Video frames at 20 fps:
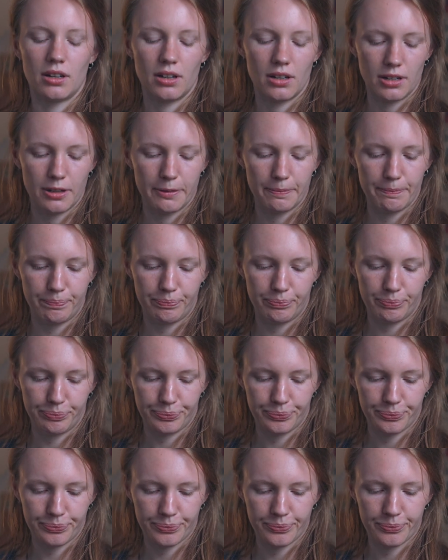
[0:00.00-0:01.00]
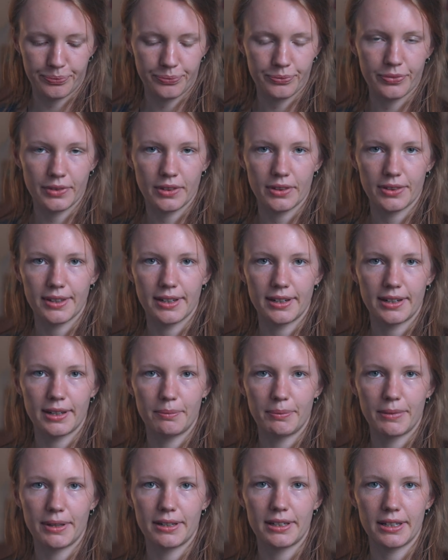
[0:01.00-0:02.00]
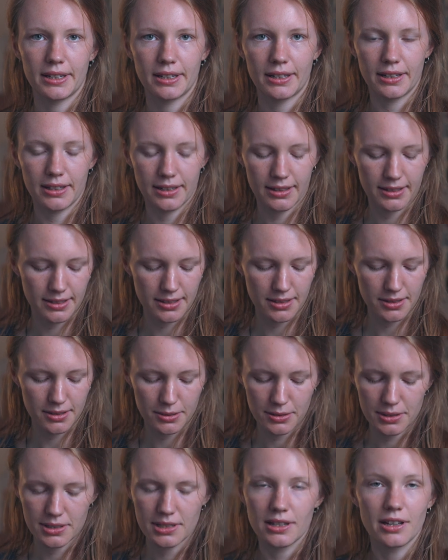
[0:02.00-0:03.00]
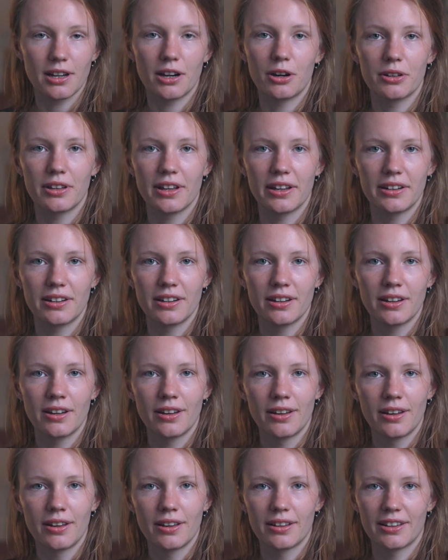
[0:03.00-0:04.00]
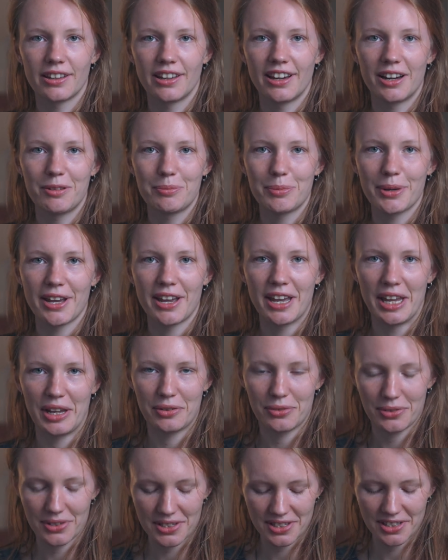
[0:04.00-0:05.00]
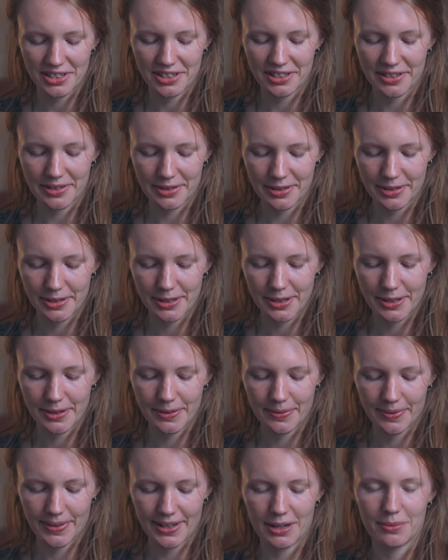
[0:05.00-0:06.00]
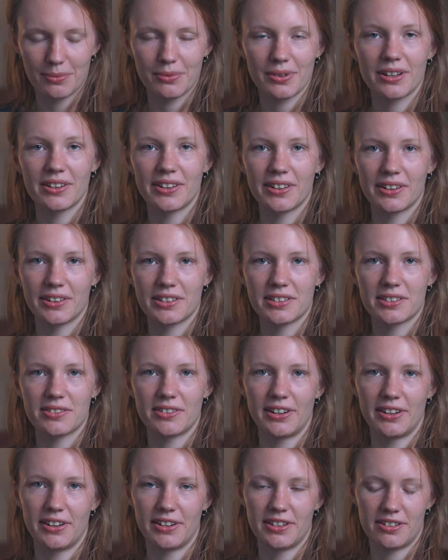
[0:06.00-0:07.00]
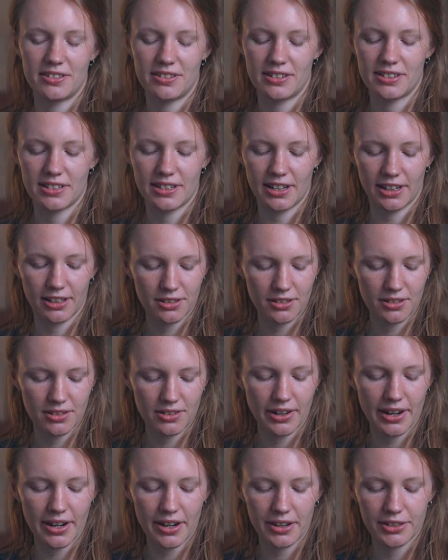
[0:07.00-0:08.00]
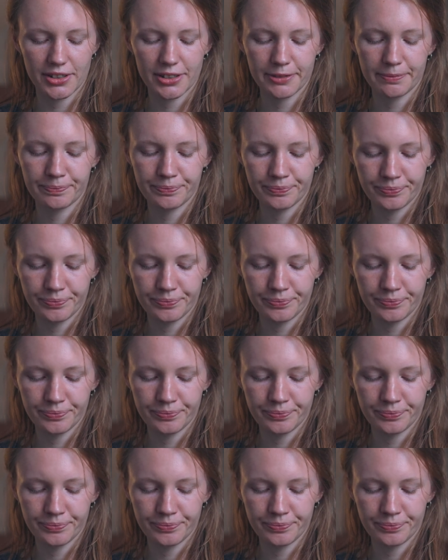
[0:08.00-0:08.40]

that I'm knitting, just to see how that yarn behaves. And yeah, I'm finding this very interesting to try out.